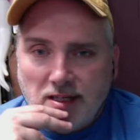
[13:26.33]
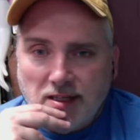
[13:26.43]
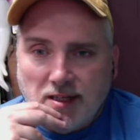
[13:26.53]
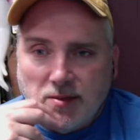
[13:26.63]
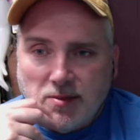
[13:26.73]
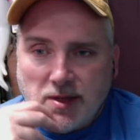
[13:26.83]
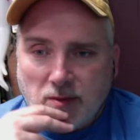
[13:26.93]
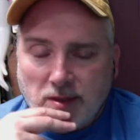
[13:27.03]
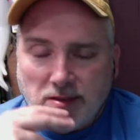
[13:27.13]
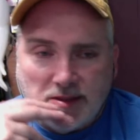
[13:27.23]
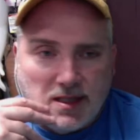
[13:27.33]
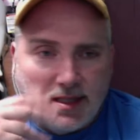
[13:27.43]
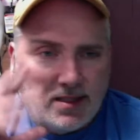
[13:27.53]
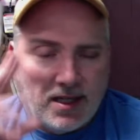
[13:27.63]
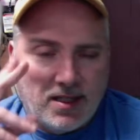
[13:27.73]
and I'll be back
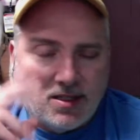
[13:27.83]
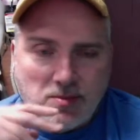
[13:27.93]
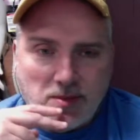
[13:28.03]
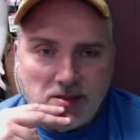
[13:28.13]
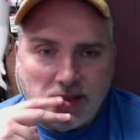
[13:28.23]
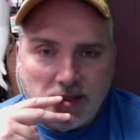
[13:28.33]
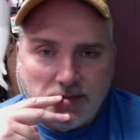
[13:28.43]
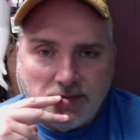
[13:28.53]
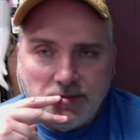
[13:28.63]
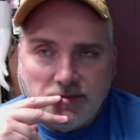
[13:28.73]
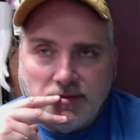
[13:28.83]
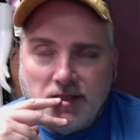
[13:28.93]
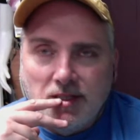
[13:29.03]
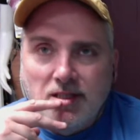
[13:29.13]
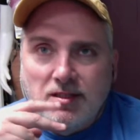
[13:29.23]
Wednesday. I just messed up.
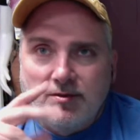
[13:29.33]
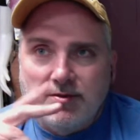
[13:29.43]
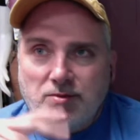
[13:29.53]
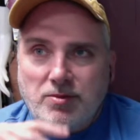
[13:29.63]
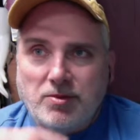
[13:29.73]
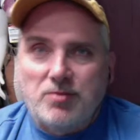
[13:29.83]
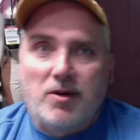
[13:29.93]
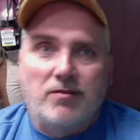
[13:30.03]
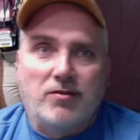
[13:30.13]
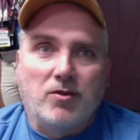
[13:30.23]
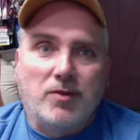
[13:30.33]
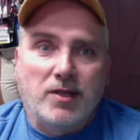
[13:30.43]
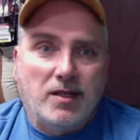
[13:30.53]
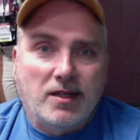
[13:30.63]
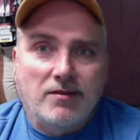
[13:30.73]
It was pretty much my fault we
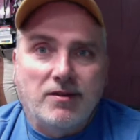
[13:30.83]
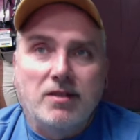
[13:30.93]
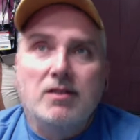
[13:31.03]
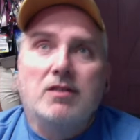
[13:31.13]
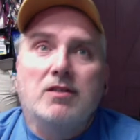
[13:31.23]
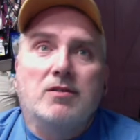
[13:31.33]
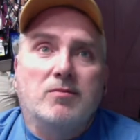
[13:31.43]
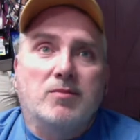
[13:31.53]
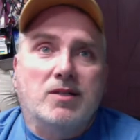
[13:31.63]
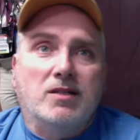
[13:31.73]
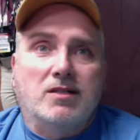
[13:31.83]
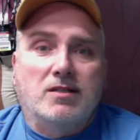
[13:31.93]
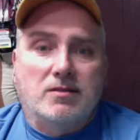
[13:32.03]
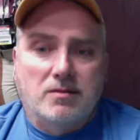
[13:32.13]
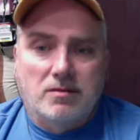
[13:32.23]
didn't have it, but
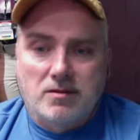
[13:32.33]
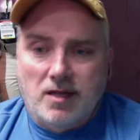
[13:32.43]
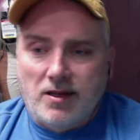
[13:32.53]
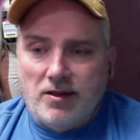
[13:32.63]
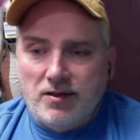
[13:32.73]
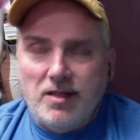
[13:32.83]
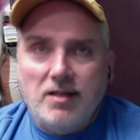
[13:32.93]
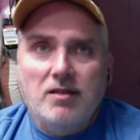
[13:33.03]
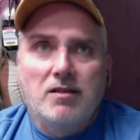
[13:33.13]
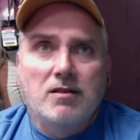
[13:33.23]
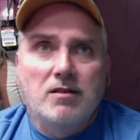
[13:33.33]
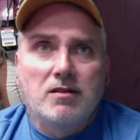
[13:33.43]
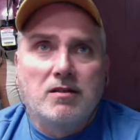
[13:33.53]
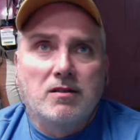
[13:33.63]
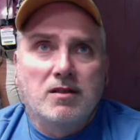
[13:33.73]
I think
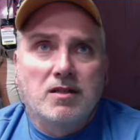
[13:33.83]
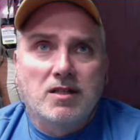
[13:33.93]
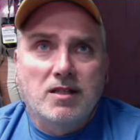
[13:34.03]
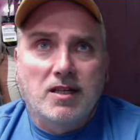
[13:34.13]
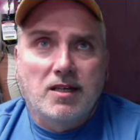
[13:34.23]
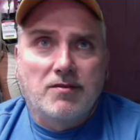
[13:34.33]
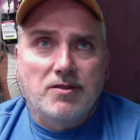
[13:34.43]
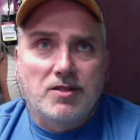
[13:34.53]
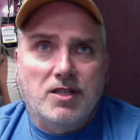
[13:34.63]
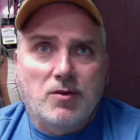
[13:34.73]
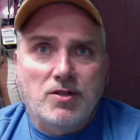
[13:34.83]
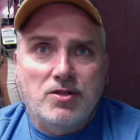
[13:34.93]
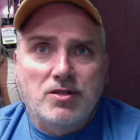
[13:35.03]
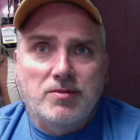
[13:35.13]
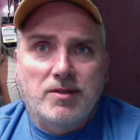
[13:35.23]
yeah. If there's any
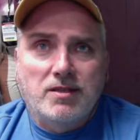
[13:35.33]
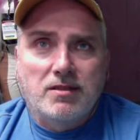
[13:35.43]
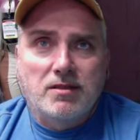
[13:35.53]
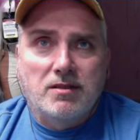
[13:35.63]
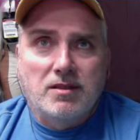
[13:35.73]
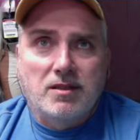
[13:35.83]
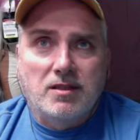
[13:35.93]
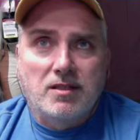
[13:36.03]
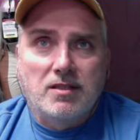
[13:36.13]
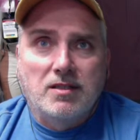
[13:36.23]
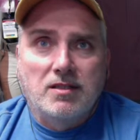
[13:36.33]
questions about the